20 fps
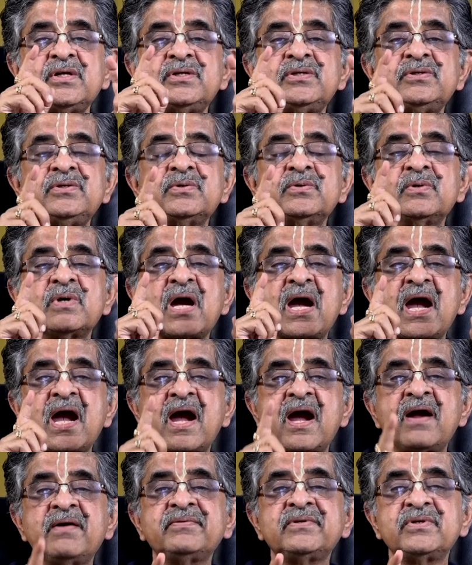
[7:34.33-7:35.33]
you
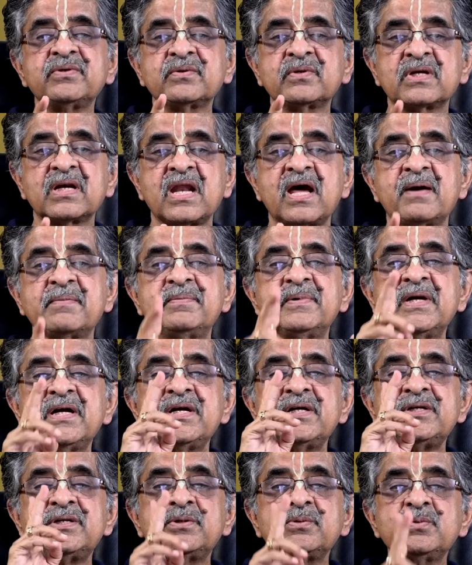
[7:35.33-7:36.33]
have to club
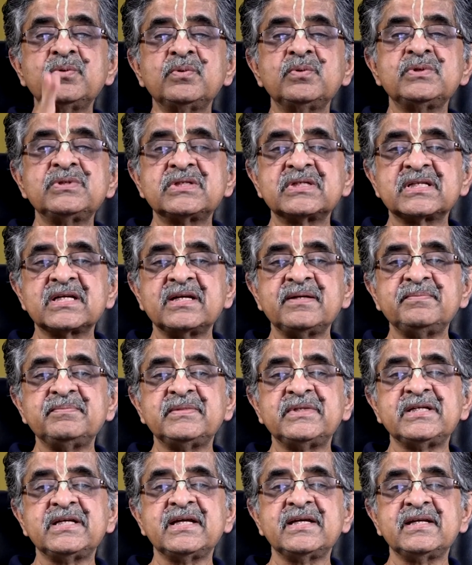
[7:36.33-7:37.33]
2
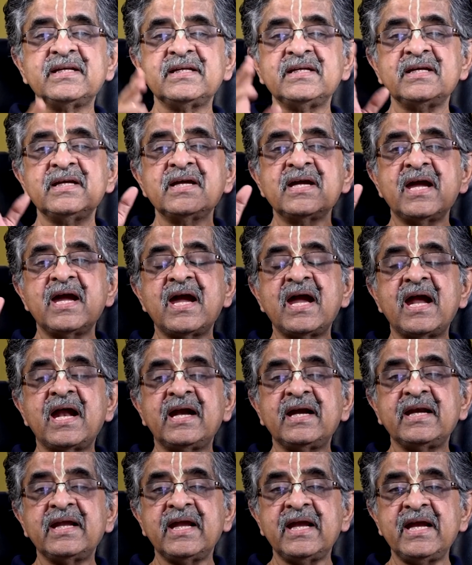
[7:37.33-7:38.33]
stream theory
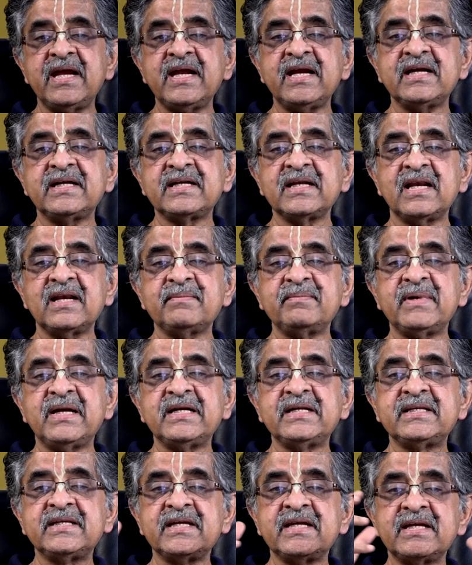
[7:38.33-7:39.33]
and 8
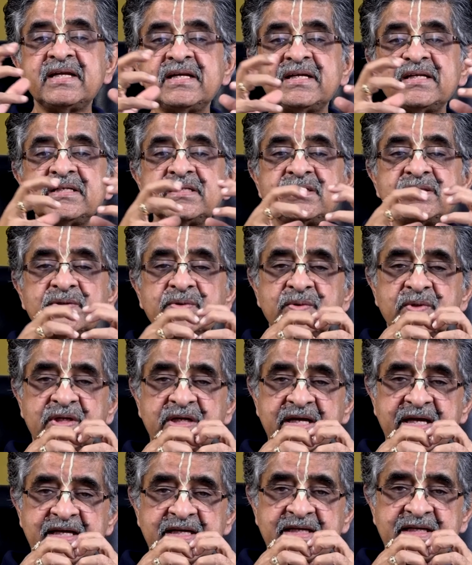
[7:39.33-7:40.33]
element theory
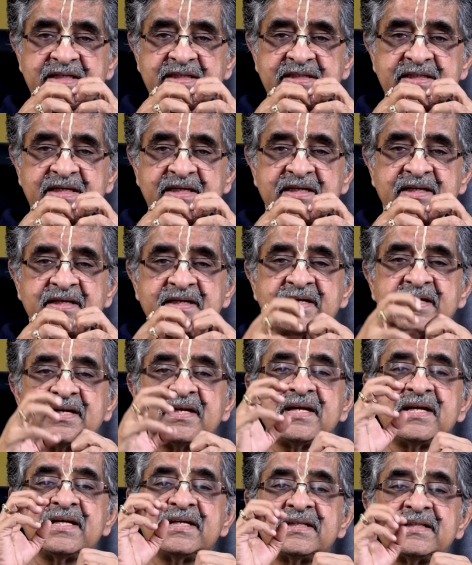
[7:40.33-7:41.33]
together,